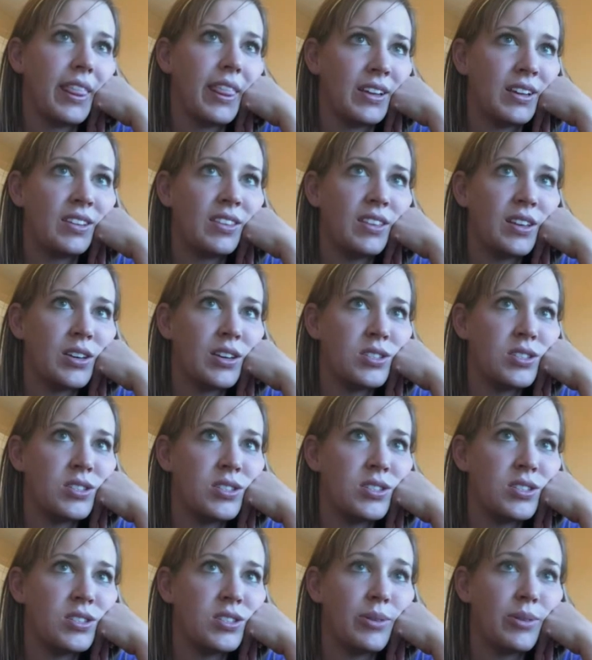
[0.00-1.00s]
I think that's the one
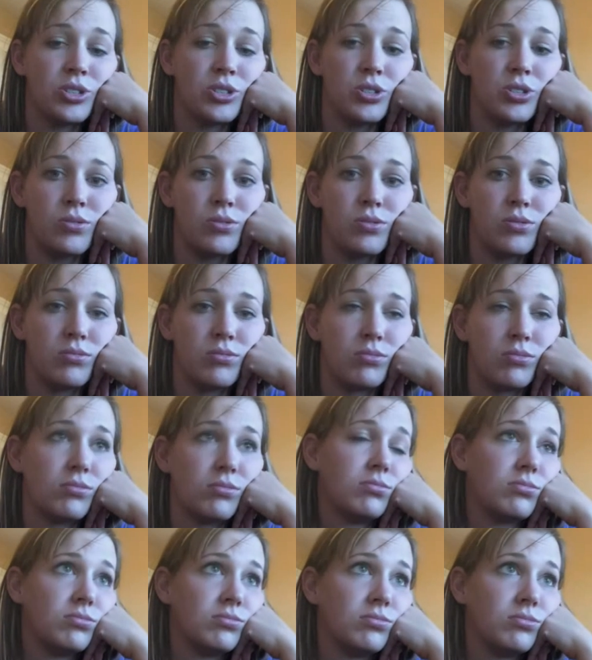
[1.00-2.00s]
I would choose.
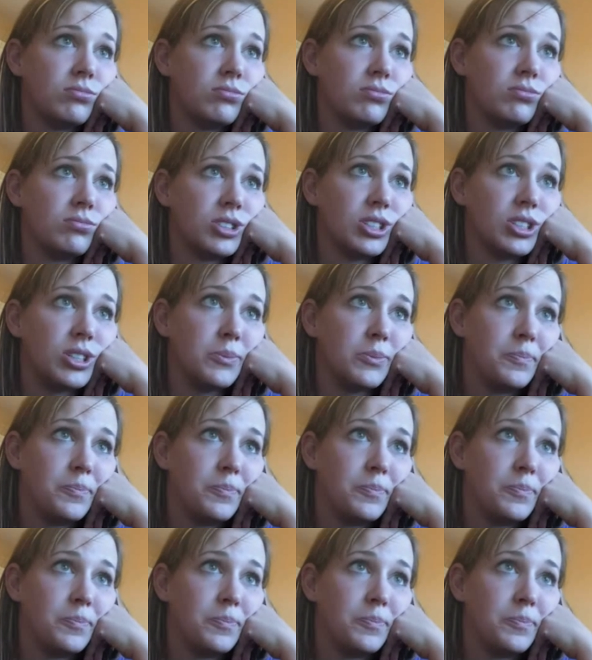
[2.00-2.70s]
So,